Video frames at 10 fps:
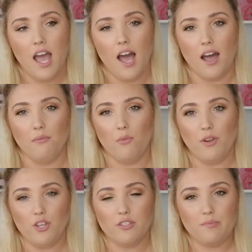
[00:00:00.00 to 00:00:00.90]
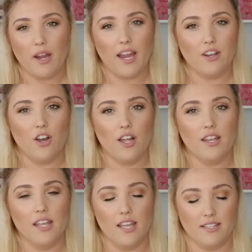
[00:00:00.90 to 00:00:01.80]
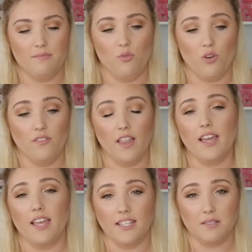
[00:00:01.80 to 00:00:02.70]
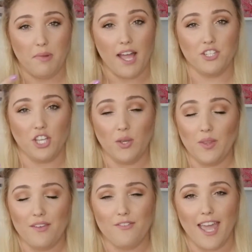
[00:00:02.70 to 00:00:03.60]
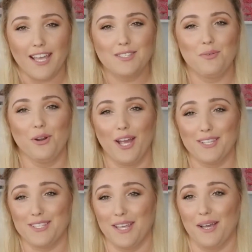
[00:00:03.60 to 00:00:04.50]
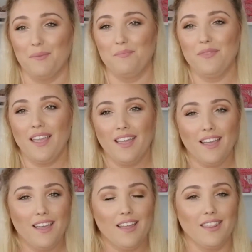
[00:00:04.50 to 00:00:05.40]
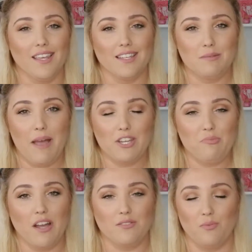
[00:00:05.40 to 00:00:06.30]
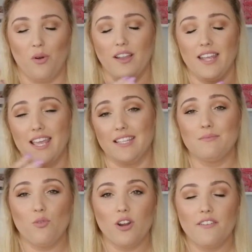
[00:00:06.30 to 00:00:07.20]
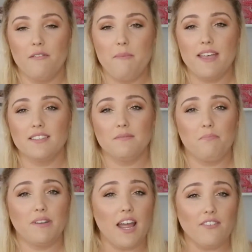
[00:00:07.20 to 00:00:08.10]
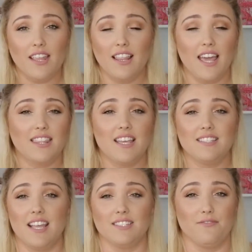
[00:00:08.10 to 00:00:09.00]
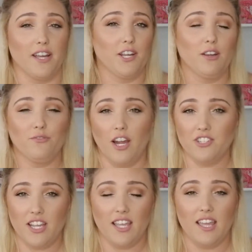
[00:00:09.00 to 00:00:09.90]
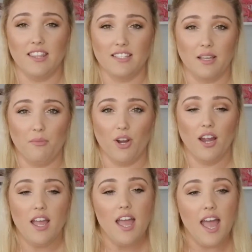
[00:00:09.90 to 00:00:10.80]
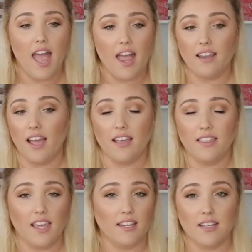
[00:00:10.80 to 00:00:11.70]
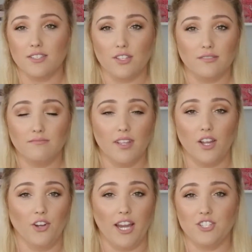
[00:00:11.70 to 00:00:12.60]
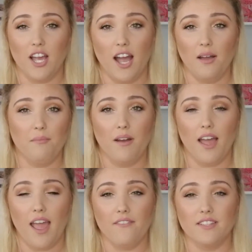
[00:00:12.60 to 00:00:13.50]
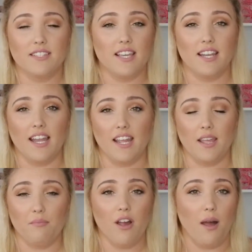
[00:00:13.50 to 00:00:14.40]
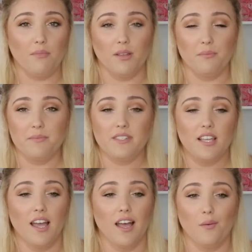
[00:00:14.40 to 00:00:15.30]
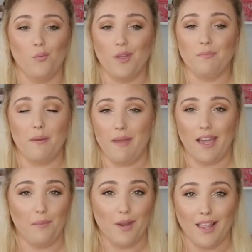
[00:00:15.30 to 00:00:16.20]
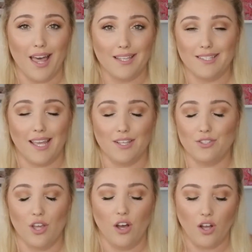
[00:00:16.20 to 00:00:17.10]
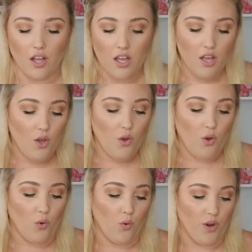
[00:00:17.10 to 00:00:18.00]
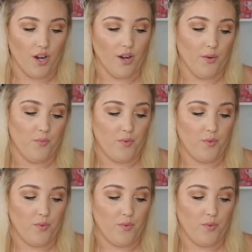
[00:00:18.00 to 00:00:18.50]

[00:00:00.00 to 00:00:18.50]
but when you spray it on, it's more like it's splashing you in the face, whereas the Smashbox one is more of a mist. But I really like this. It's very refreshing in the summer, and I think it does a great job. I haven't seen any problems with my makeup not lasting as long or